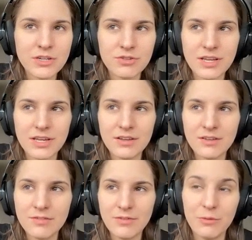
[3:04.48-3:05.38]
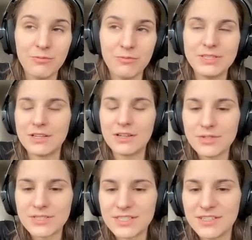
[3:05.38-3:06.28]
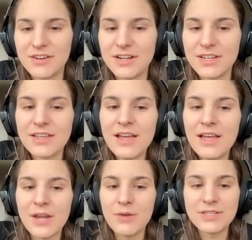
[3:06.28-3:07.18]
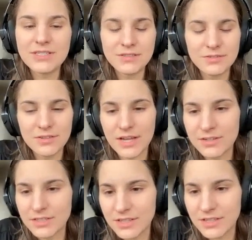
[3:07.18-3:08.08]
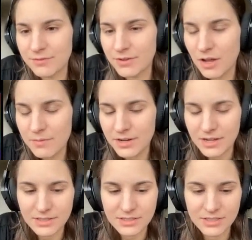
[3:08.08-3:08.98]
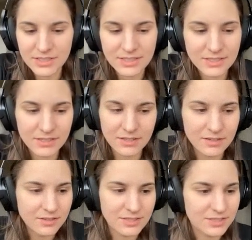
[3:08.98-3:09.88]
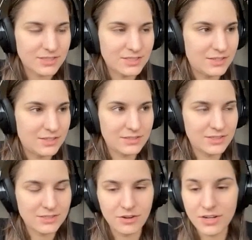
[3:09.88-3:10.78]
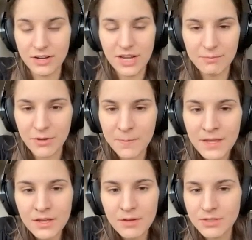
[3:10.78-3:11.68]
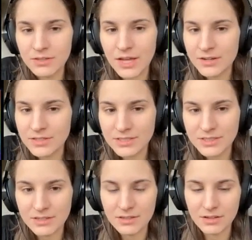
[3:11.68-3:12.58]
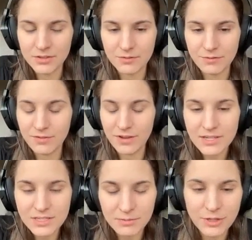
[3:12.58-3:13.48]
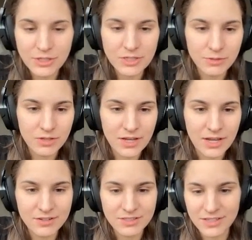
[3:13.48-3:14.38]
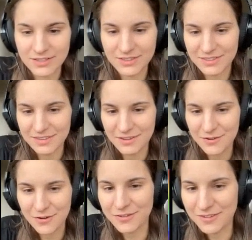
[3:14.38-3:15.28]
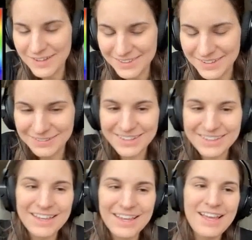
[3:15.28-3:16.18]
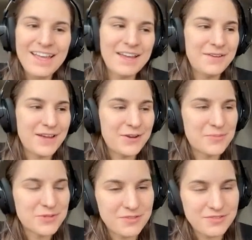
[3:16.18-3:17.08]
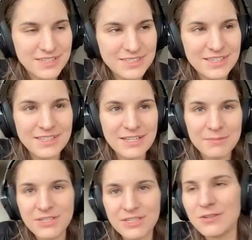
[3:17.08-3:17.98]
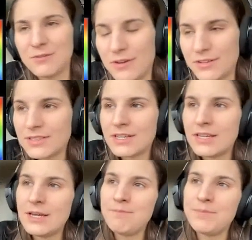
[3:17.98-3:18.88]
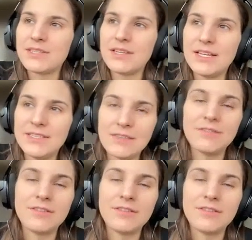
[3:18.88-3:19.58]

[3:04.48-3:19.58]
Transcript: literally, well, it's the closest star, right? And we still do not understand phenomena such as the solar dynamo. We don't understand a lot of flux emergence. We don't understand coronal heating, right? And you can observe these things as much as you want, but at the end